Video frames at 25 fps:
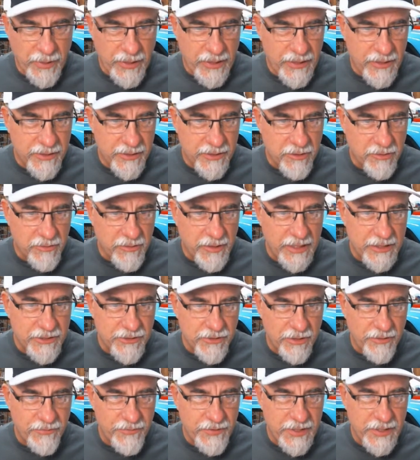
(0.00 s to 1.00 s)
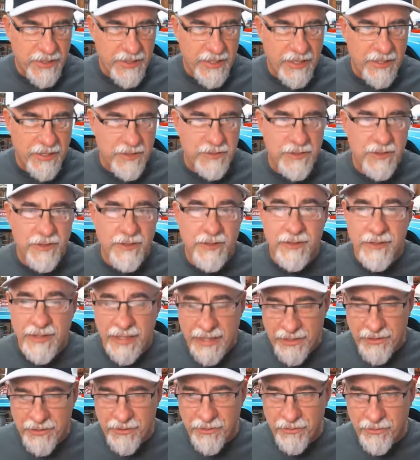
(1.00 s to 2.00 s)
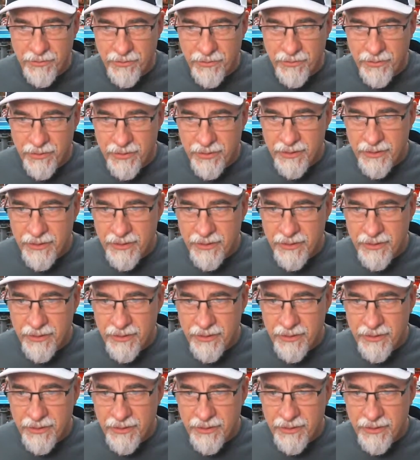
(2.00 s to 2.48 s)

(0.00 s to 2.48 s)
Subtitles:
Ben, congrats on the 50,000. Thank you.